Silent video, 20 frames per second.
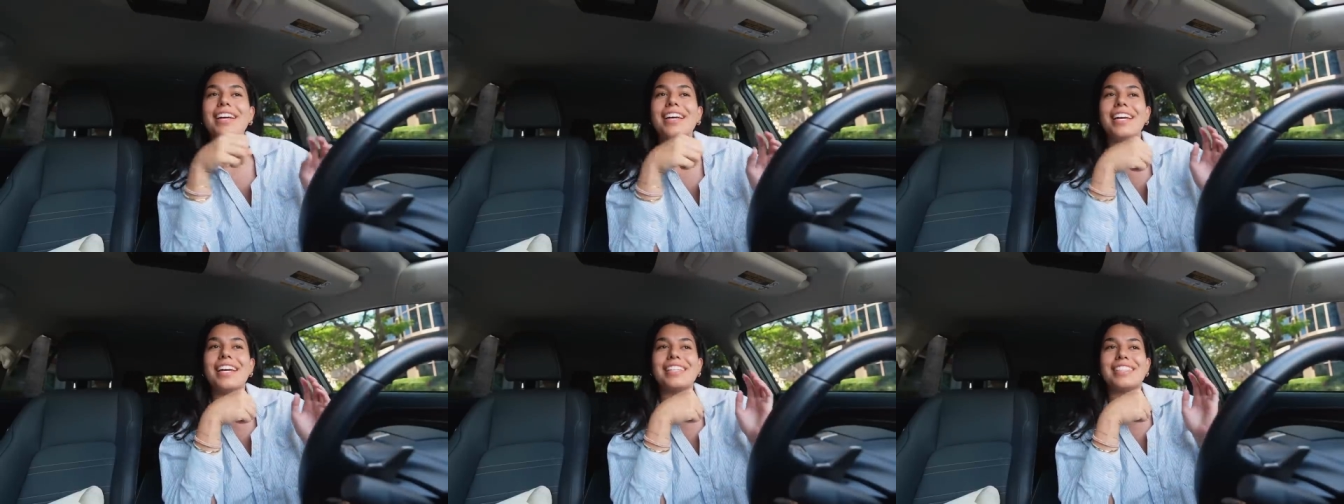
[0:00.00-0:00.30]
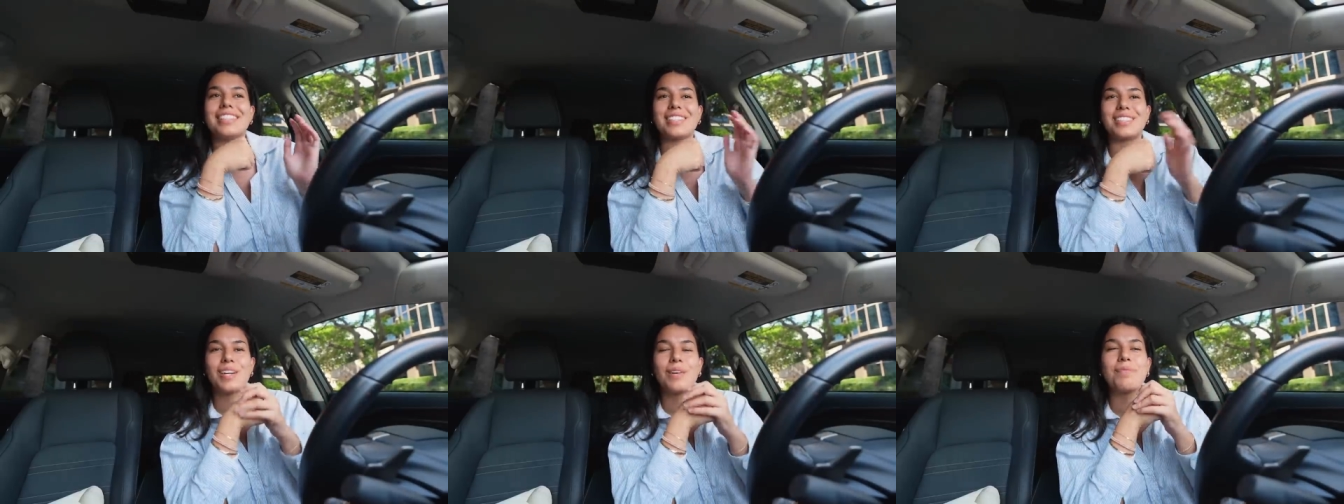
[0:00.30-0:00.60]
It's
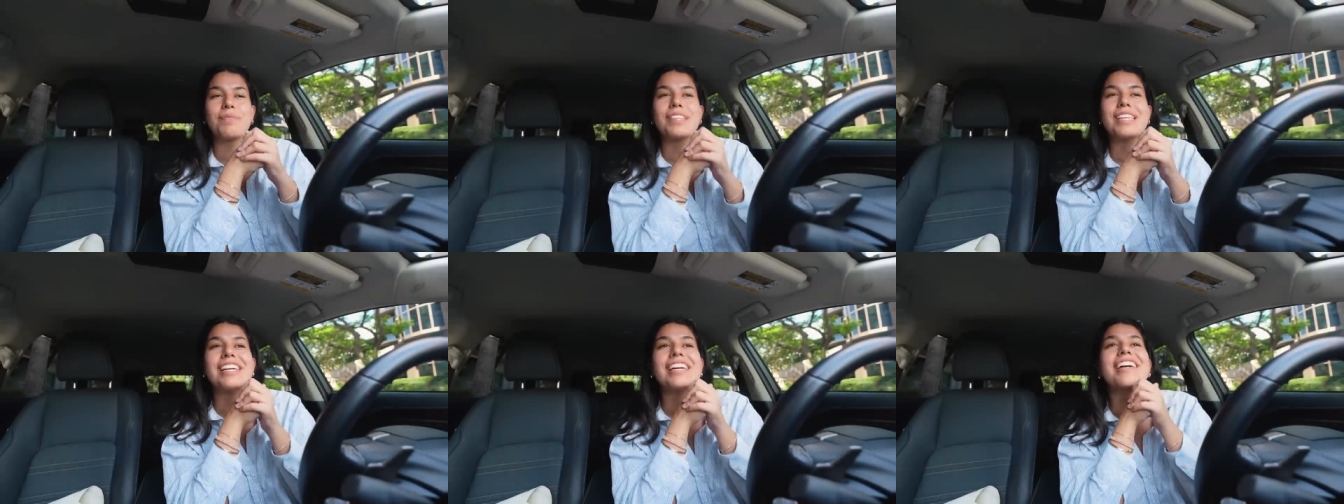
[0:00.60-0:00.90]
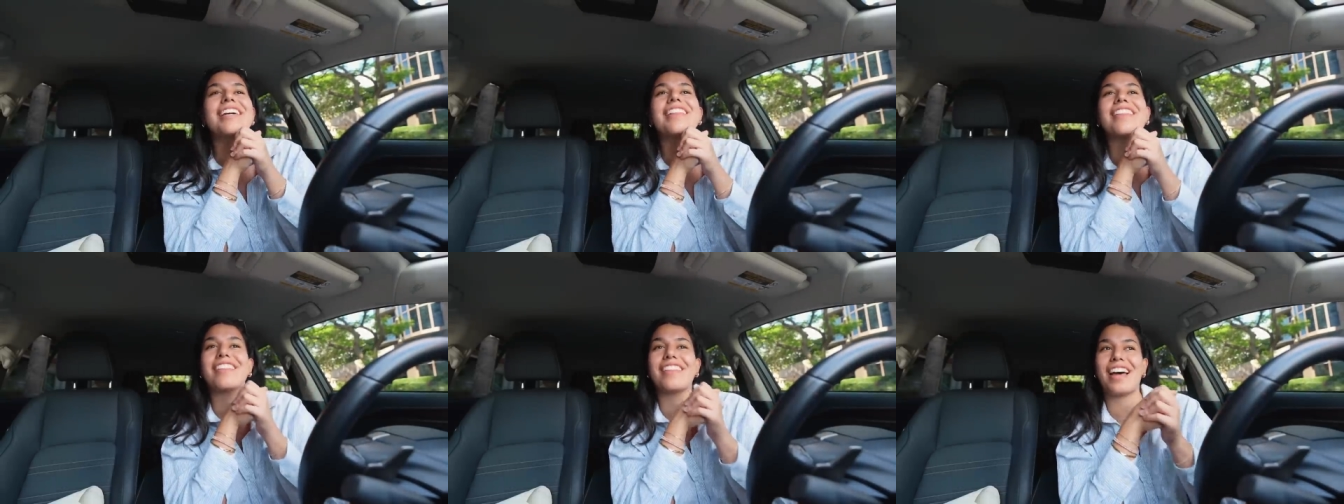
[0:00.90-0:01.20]

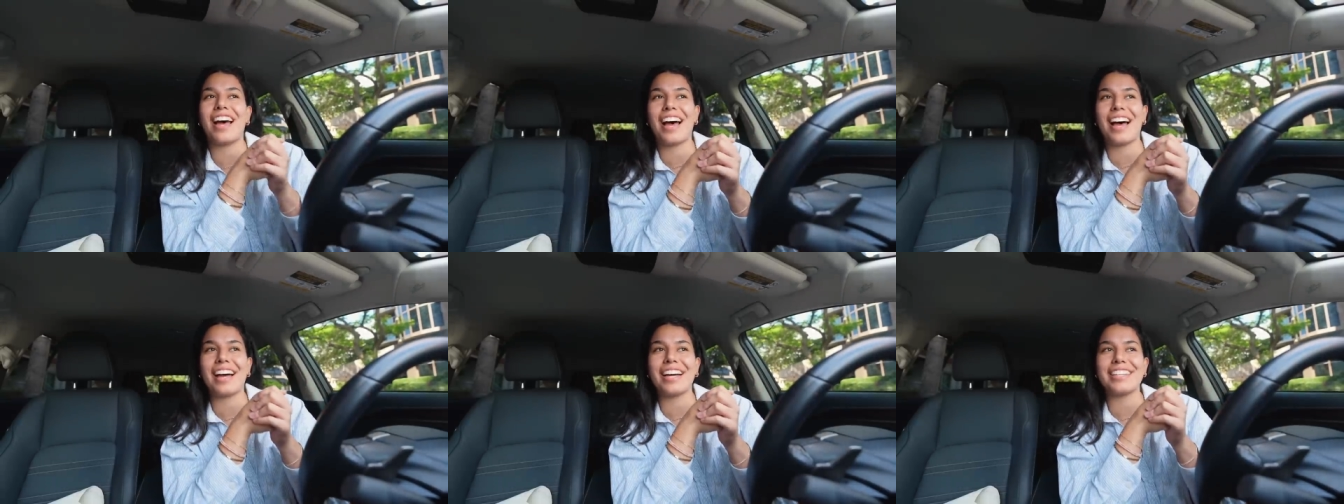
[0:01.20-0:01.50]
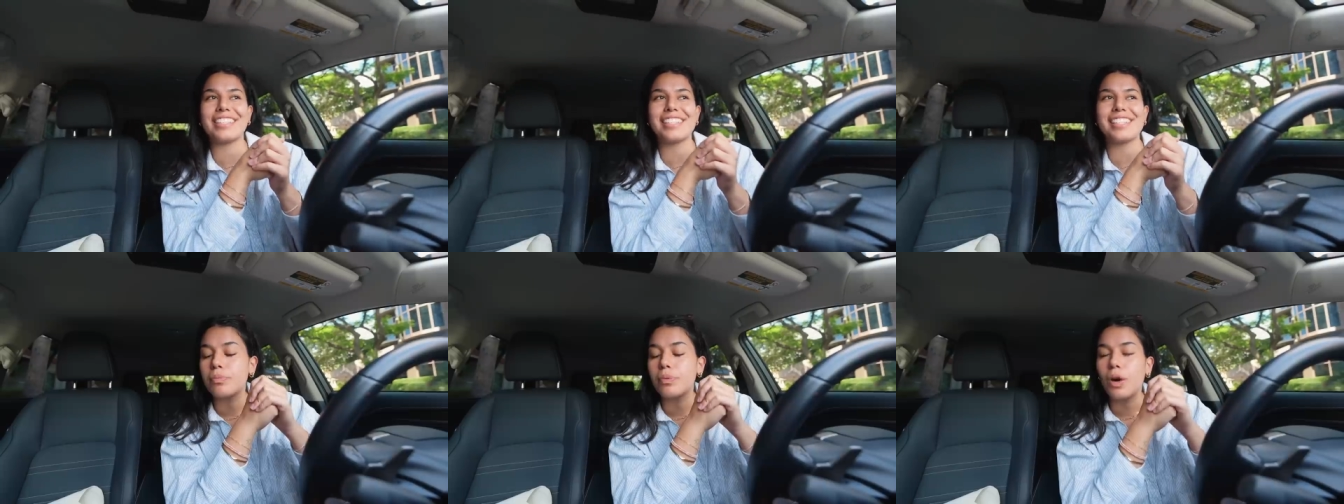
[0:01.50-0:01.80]
something
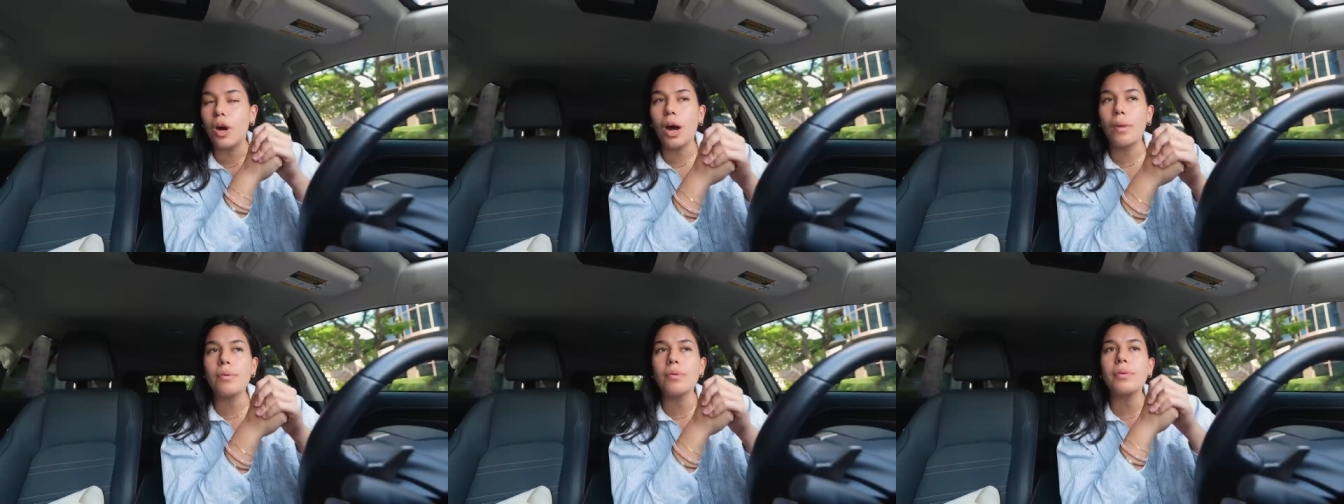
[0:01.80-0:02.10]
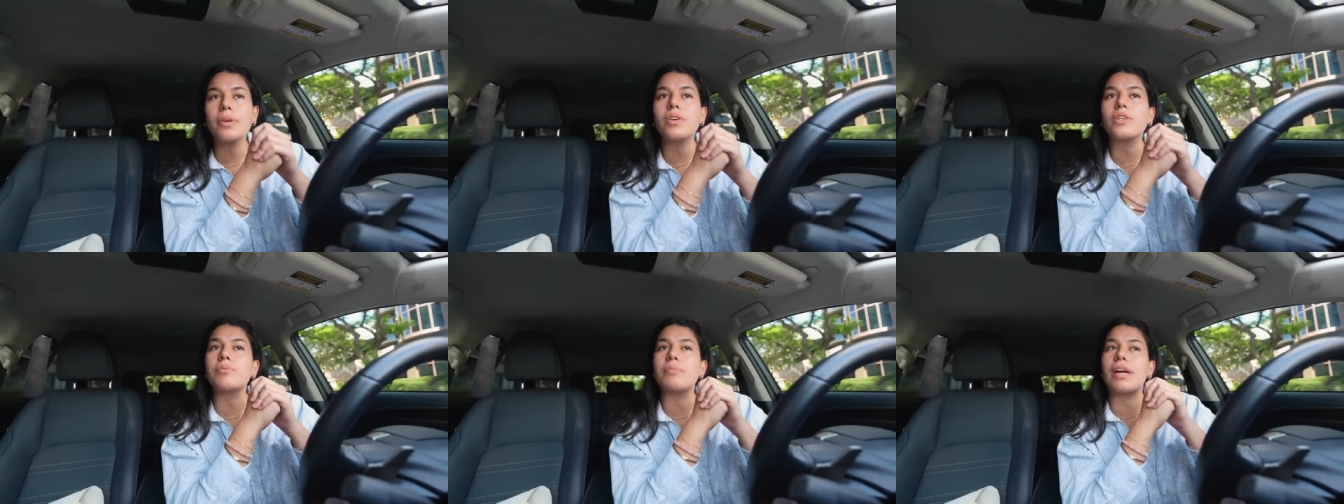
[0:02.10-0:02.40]
that
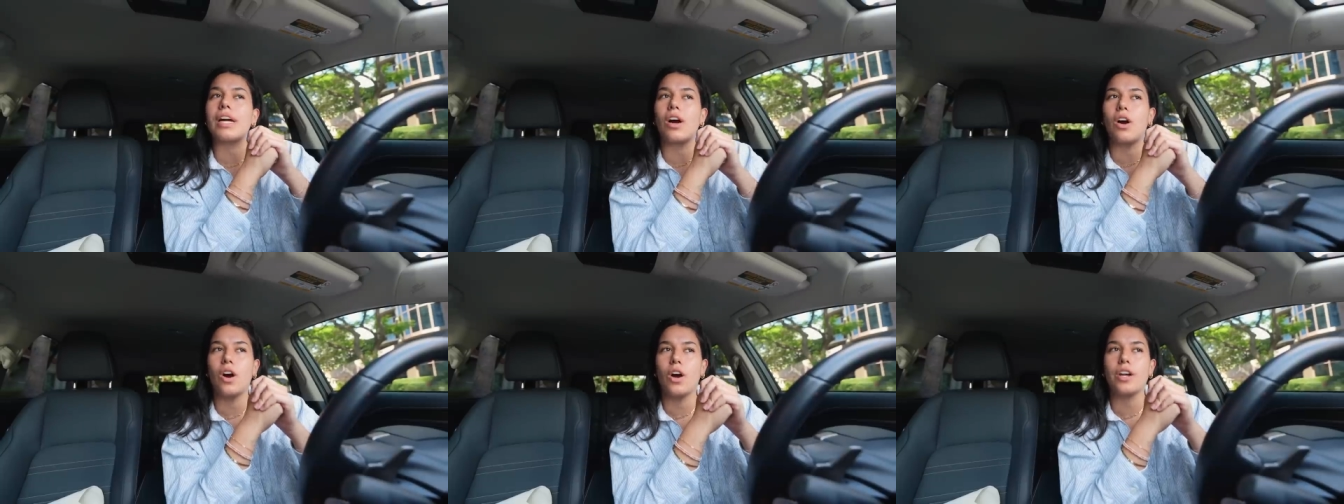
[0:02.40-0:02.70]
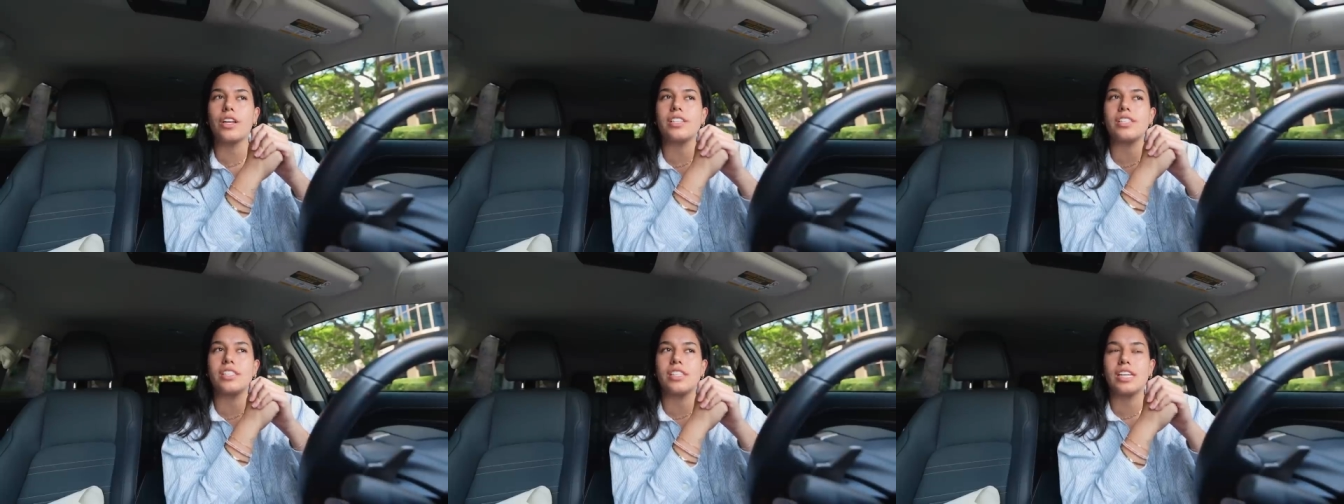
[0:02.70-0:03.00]
probably was my
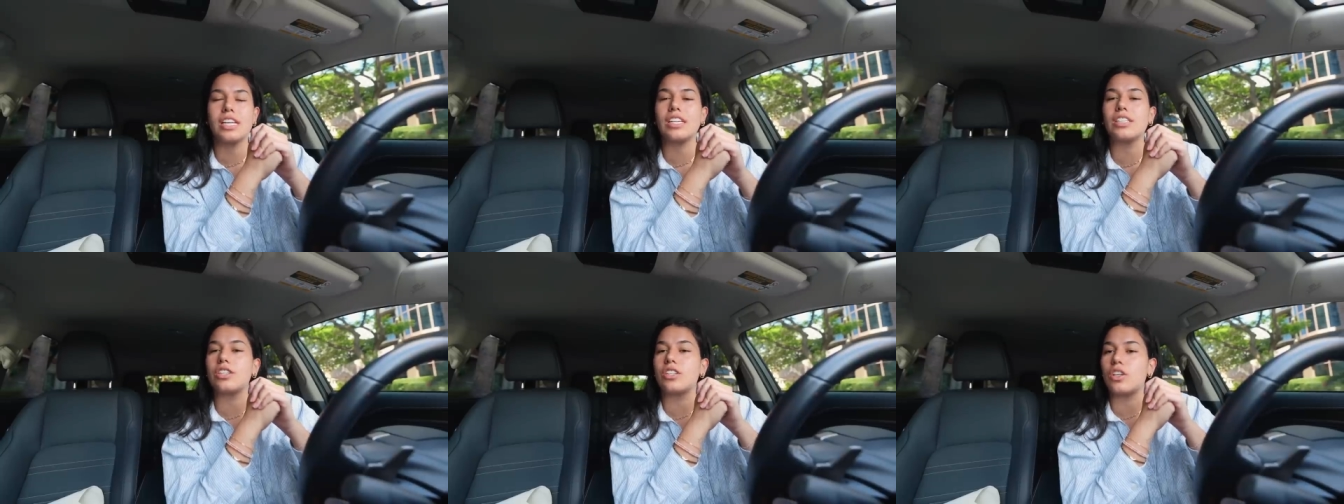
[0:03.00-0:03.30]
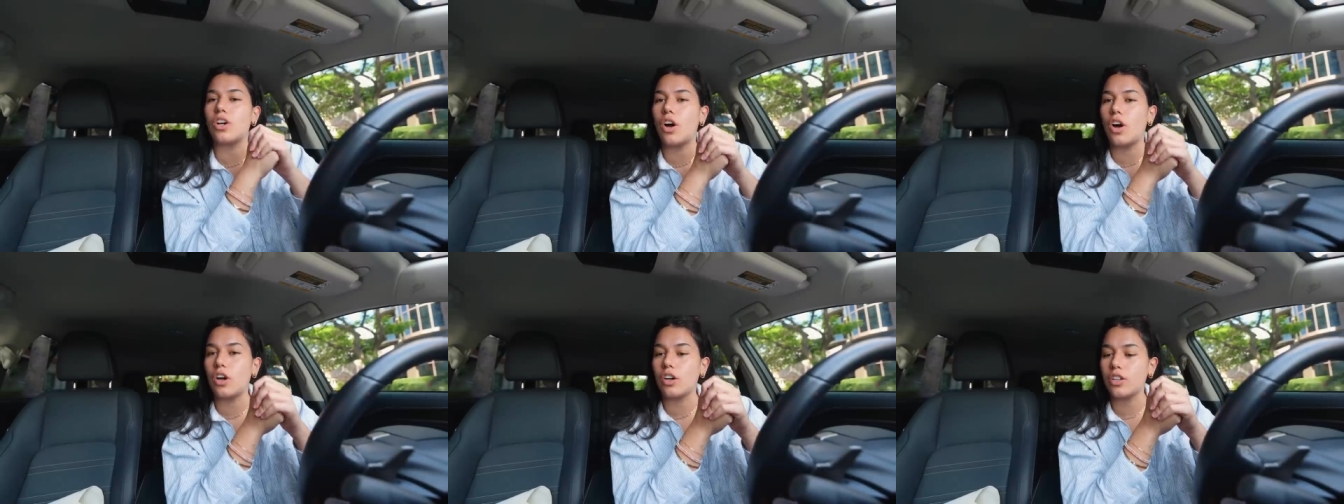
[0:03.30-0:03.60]
hardest thing to
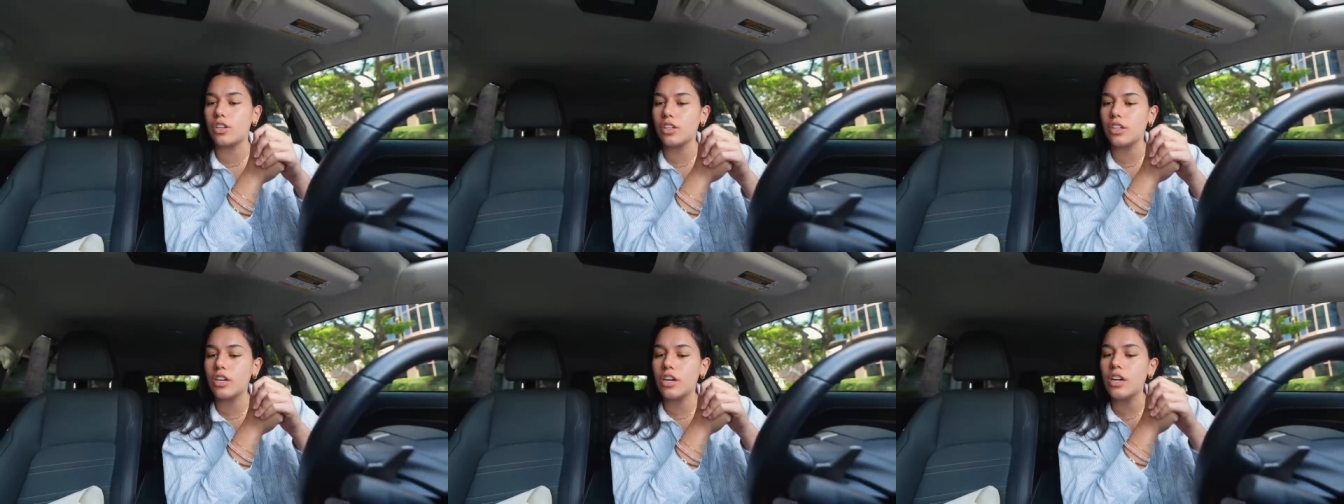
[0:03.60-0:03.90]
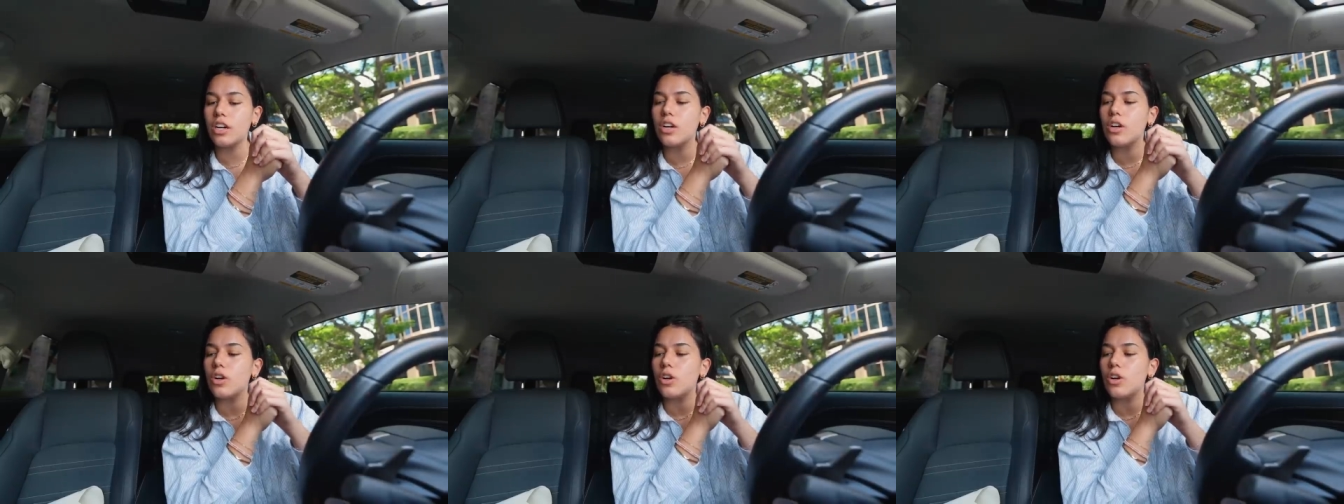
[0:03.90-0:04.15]
conquer